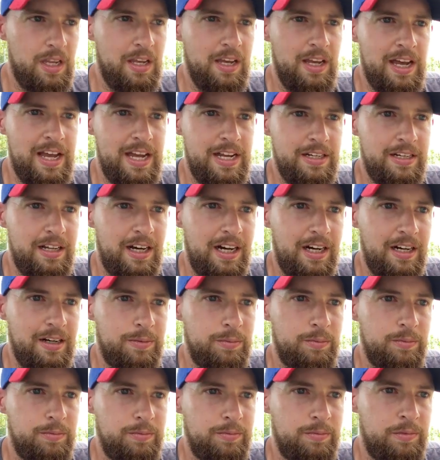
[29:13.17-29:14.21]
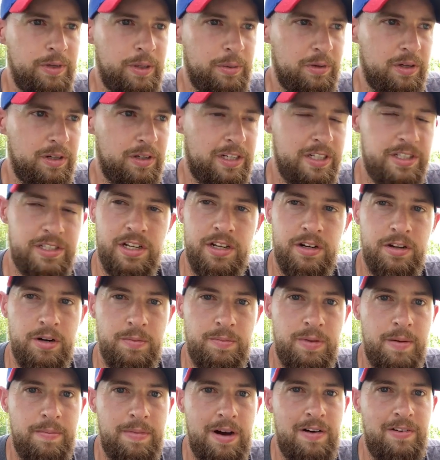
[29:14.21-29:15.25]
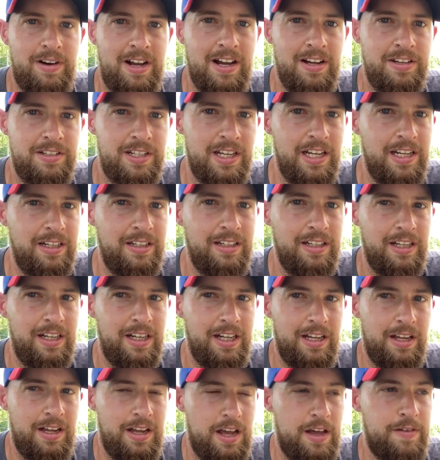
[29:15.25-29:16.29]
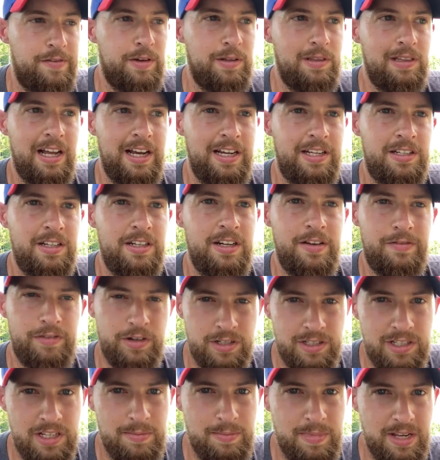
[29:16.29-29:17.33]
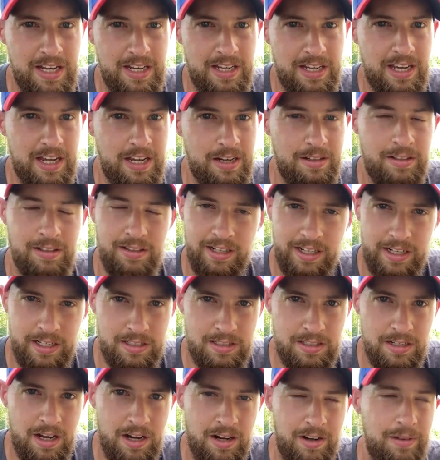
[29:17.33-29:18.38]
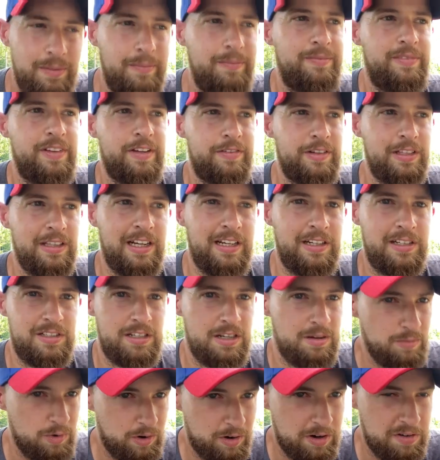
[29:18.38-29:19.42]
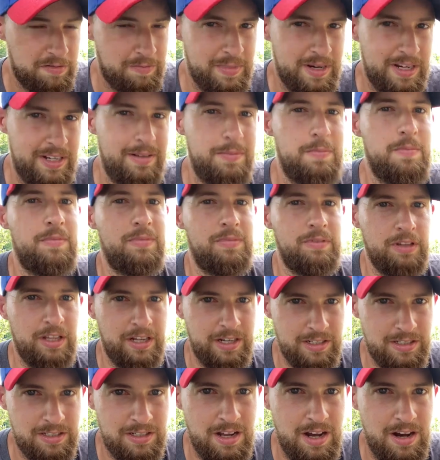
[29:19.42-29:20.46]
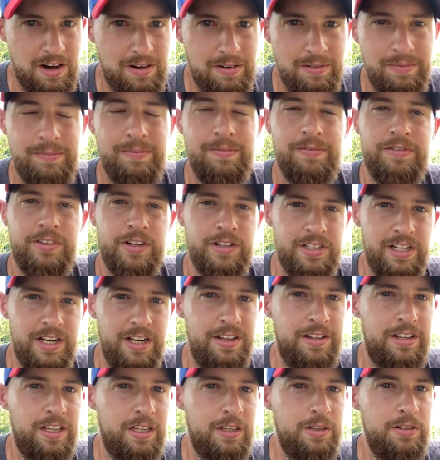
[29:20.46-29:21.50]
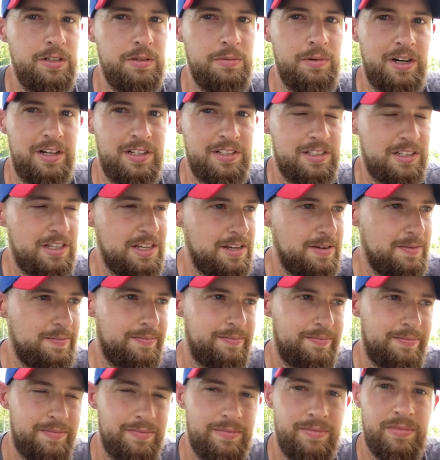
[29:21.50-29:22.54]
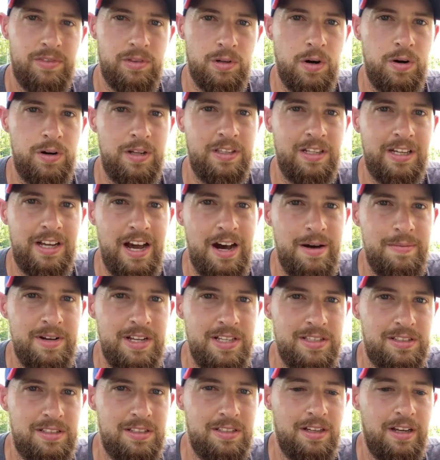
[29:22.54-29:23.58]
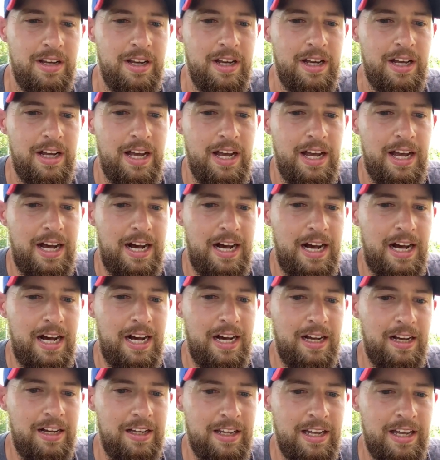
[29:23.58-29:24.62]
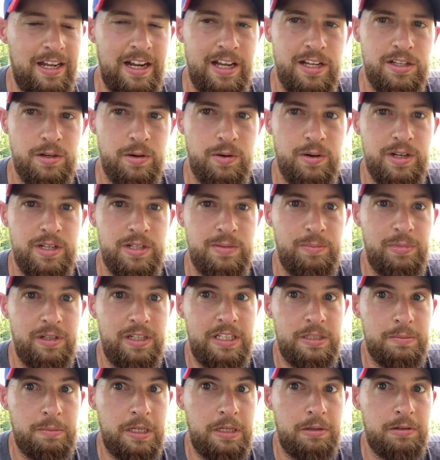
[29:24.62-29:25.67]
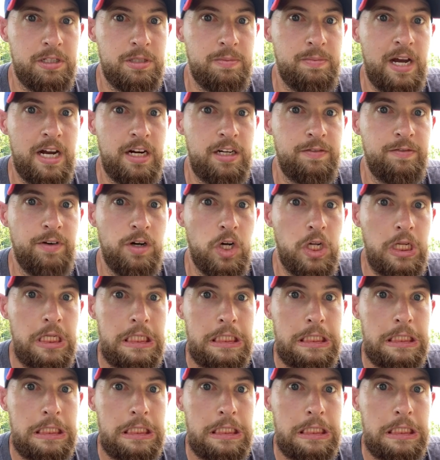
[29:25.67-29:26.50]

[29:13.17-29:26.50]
And we will continue to pump out content. If you'd like to never see me again, let us know. If you'd like to see more of me, let us know. If there's anything you do want to see, throw it in the comments. And as always, please be respectful.